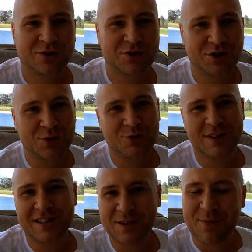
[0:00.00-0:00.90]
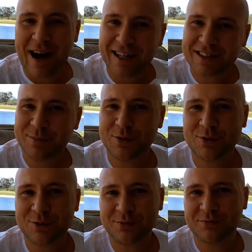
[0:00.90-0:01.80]
So is it
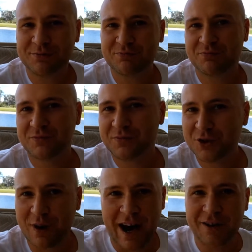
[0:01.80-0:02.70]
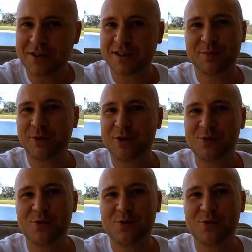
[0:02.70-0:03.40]
possible to hire someone